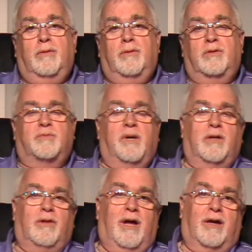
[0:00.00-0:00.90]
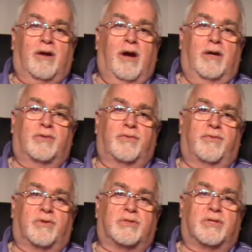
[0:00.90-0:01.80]
There's been a lot of
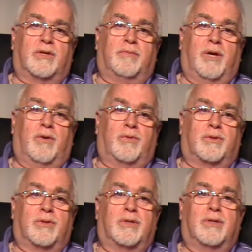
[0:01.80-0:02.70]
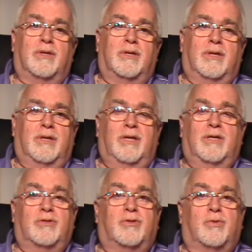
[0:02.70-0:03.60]
controversy about
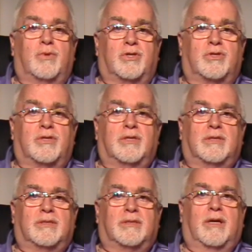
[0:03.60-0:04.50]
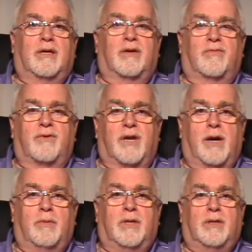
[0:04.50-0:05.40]
intuition and psychic
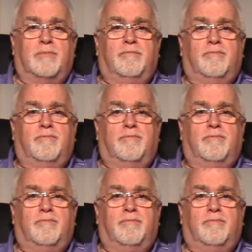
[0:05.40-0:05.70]
phenomenon